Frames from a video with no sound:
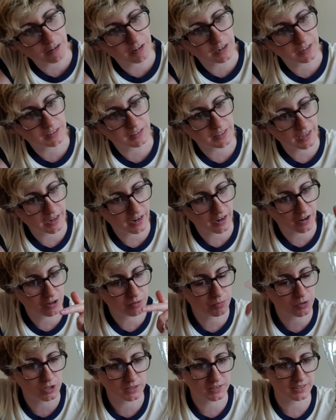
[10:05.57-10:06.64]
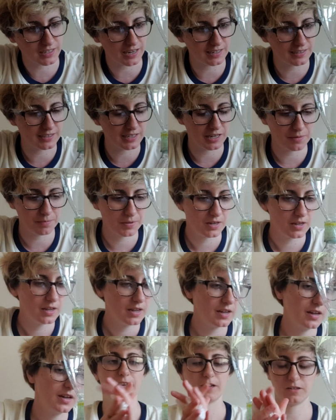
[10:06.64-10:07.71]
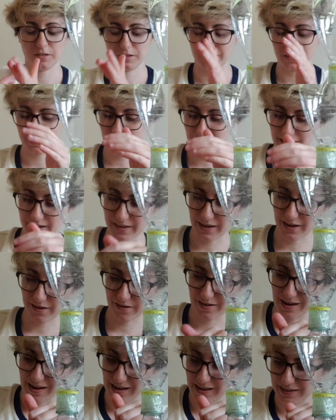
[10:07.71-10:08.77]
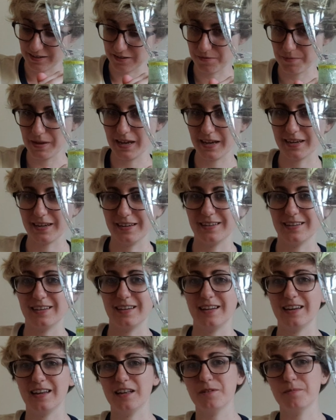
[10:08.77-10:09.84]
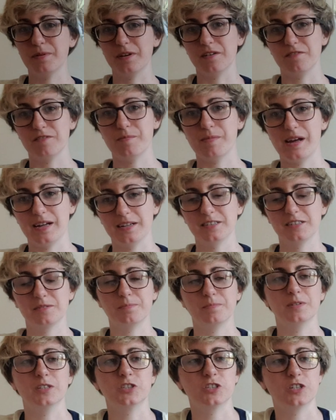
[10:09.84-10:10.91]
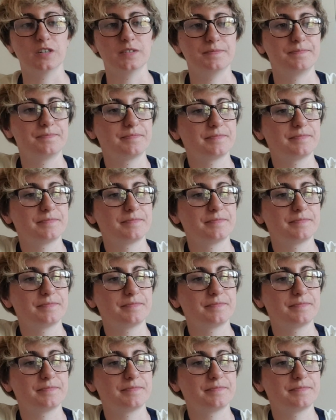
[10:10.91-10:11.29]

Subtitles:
around there, more sellotape, because it's getting out and it's making a little bit of a mess, but sure,